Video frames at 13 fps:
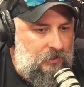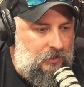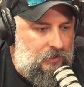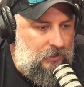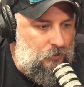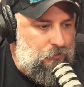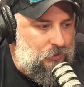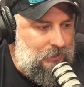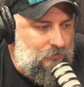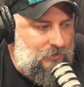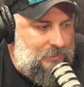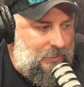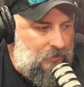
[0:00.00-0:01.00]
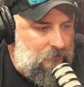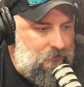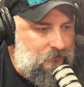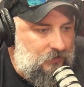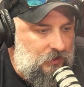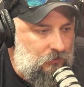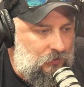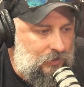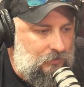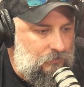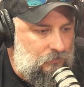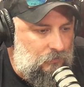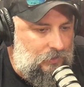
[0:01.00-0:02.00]
Plane went down.
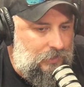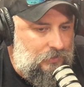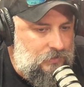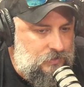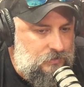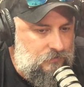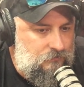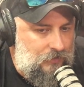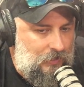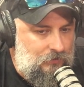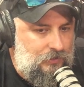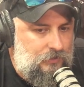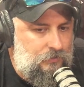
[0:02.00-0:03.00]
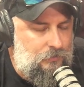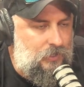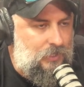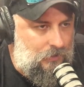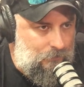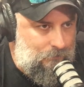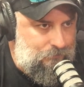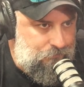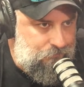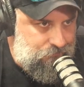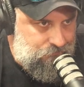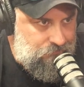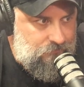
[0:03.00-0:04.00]
When they found it on the bottom,
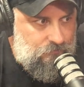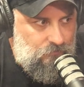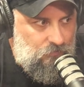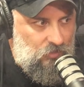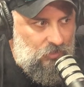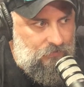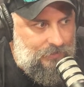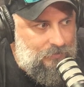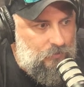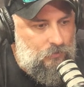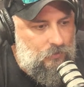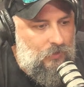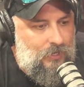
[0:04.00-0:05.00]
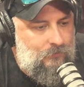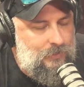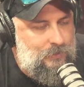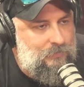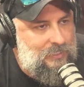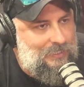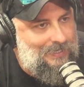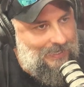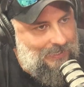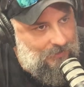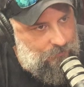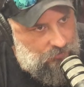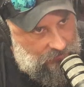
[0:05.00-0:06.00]
they don't know how anybody got
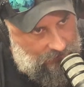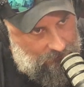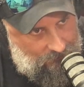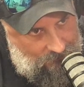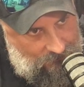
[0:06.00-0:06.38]
out of the plane,